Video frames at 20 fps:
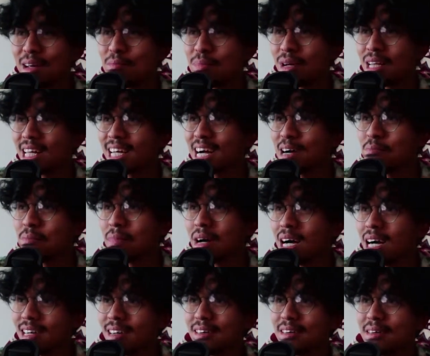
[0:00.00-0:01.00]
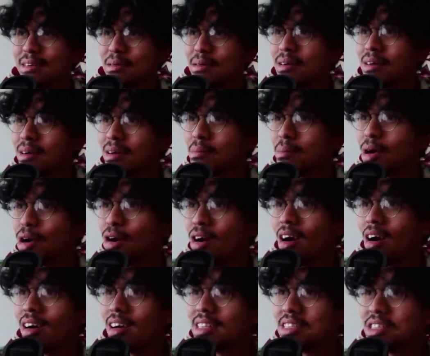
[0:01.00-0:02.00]
but like I'm, my
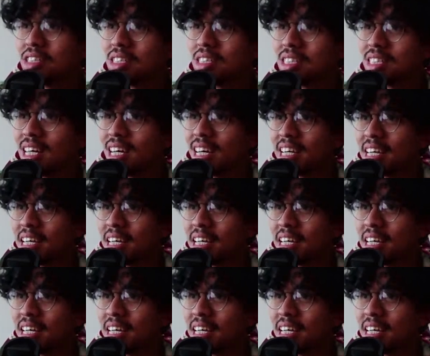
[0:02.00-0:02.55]
heart is just like.